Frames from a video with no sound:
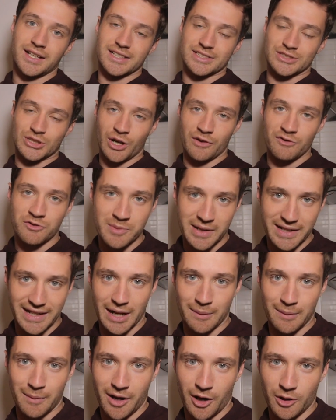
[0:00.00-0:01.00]
It's time for me
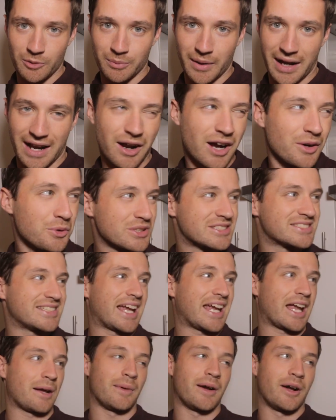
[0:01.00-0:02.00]
to get my own back. I would
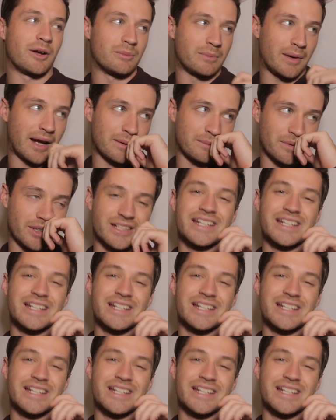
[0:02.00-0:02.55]
say get my own back,